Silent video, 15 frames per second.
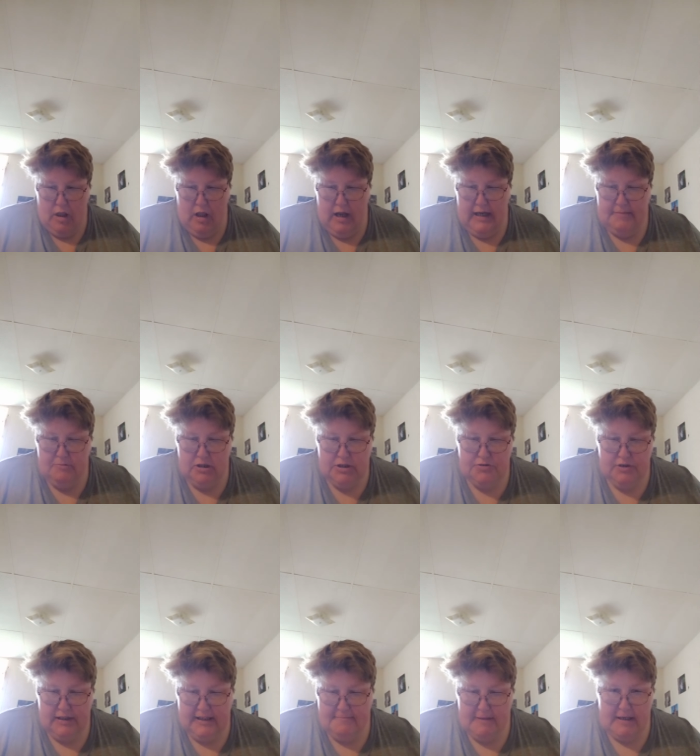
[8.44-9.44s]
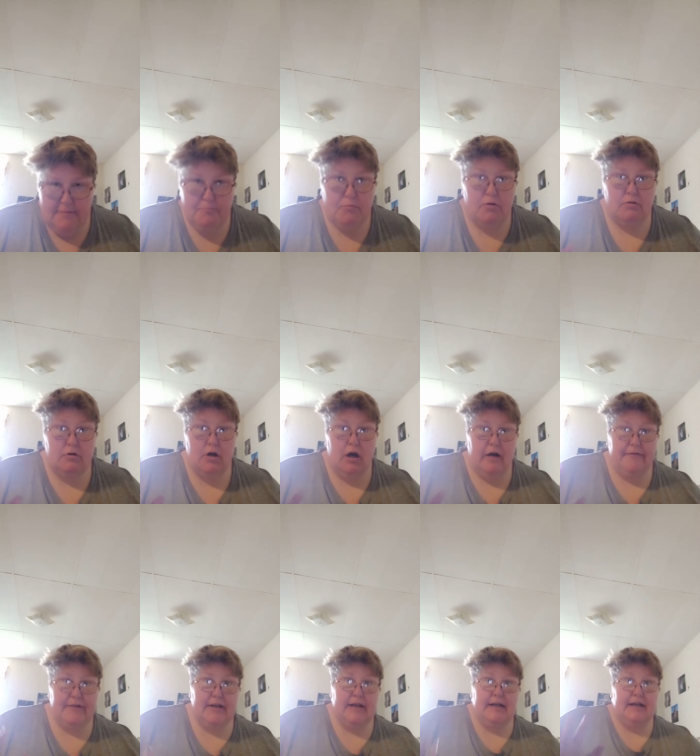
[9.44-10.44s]
I'm just drinking my
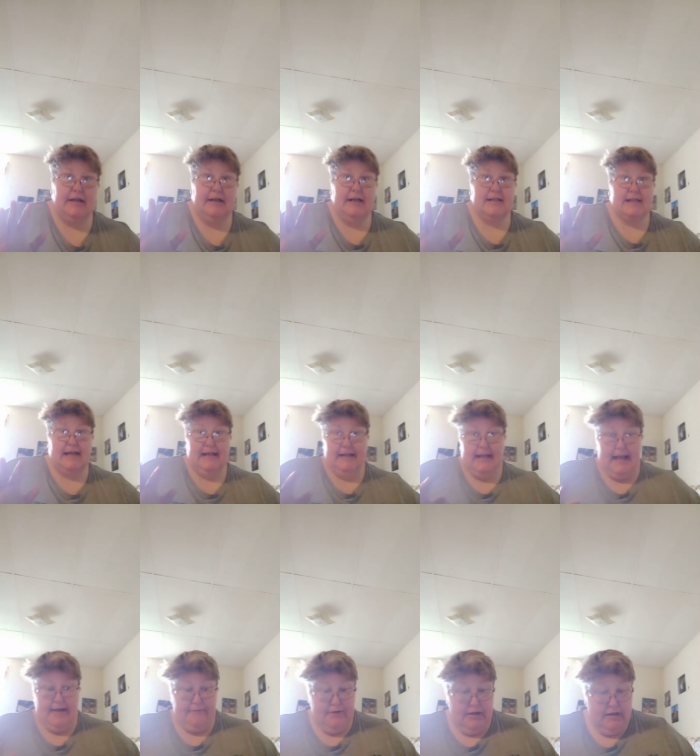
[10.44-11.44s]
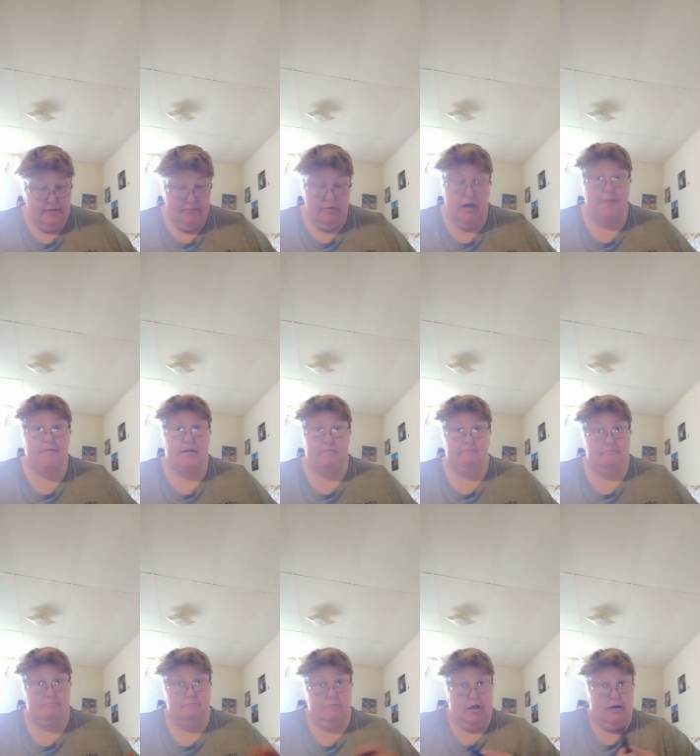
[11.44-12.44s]
coffee because I need caffeine. I'm a,
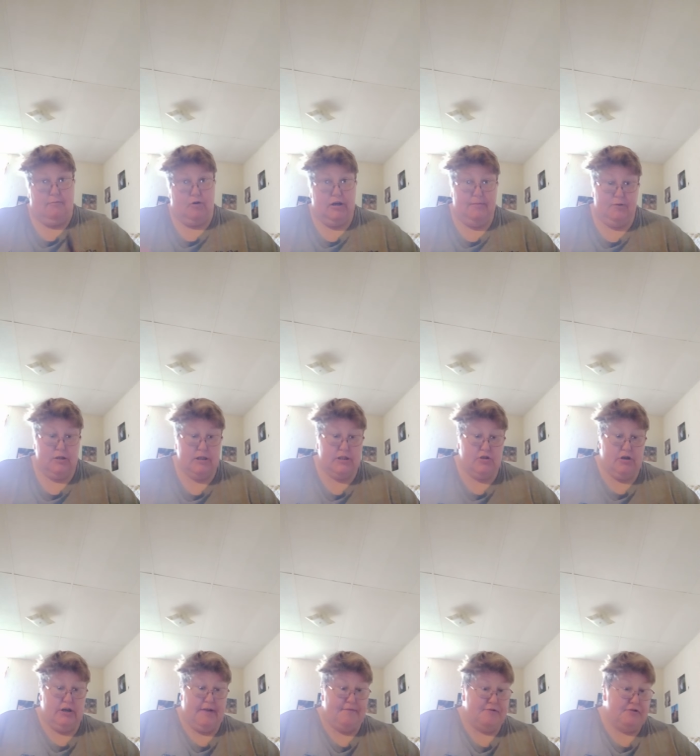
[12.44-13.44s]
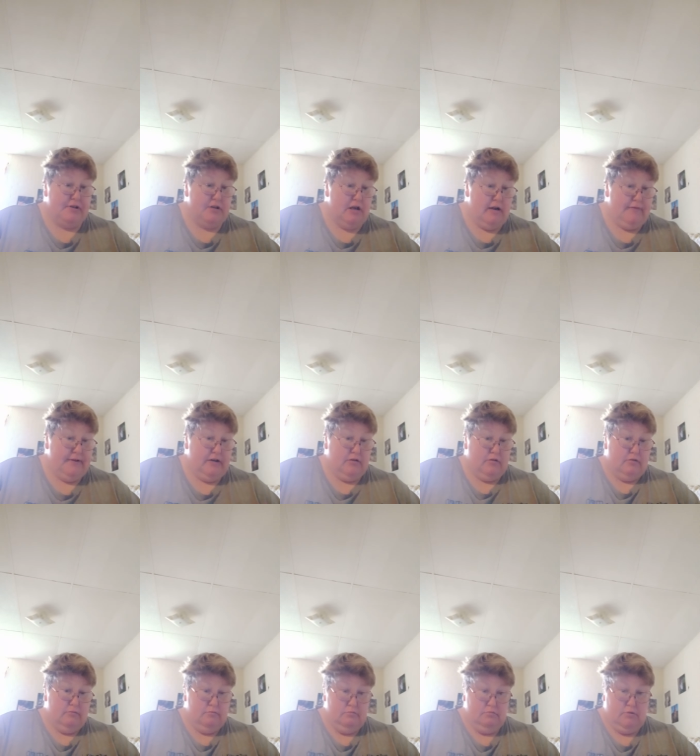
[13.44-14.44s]
not a morning person, so I have to drink coffee or
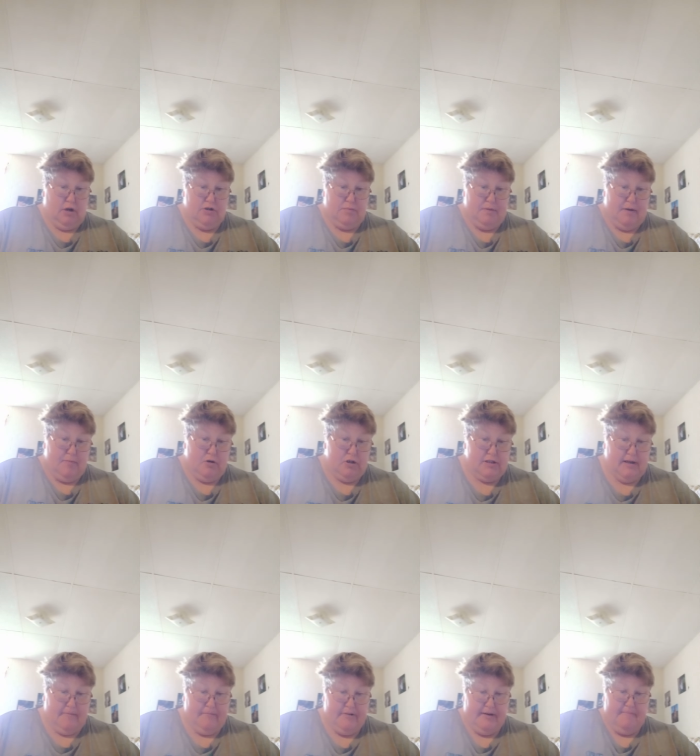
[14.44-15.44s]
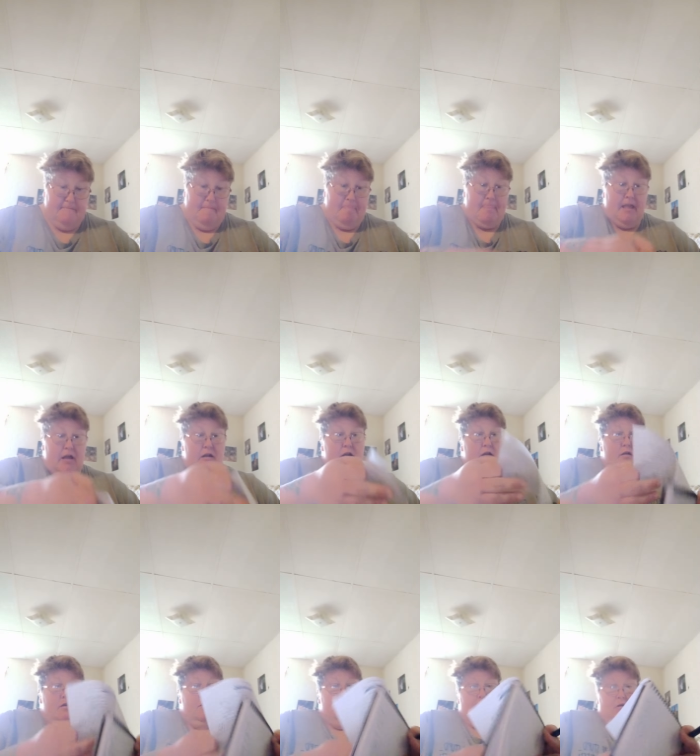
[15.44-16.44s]
Dr. Pepper or something.
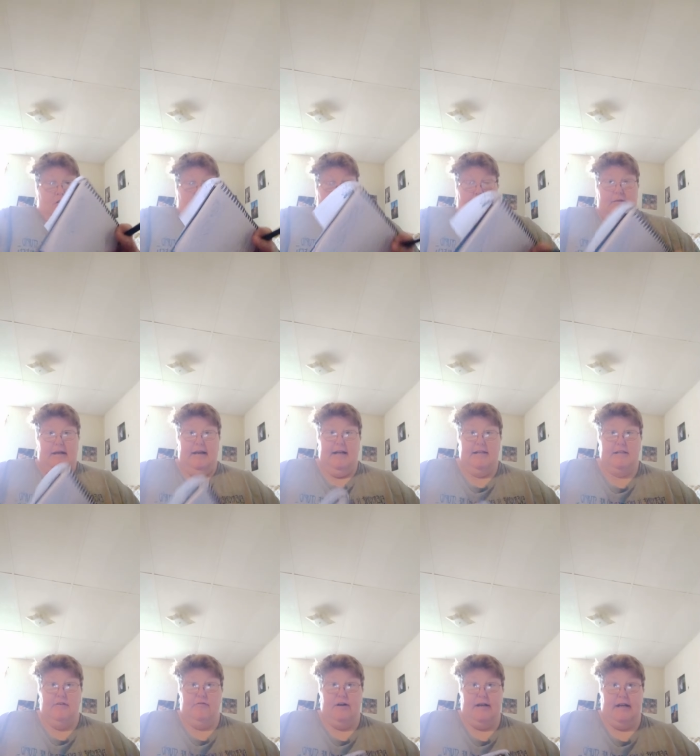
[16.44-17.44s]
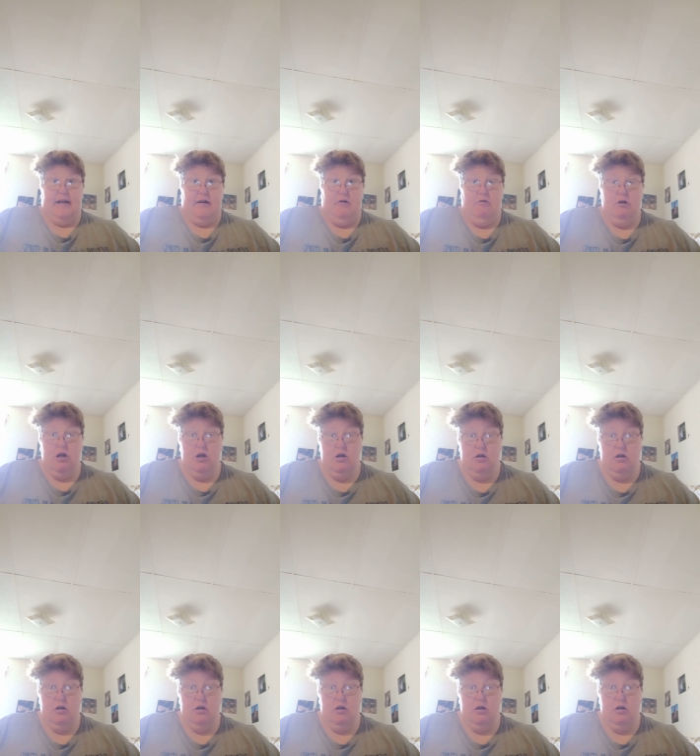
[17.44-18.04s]
But as of right now,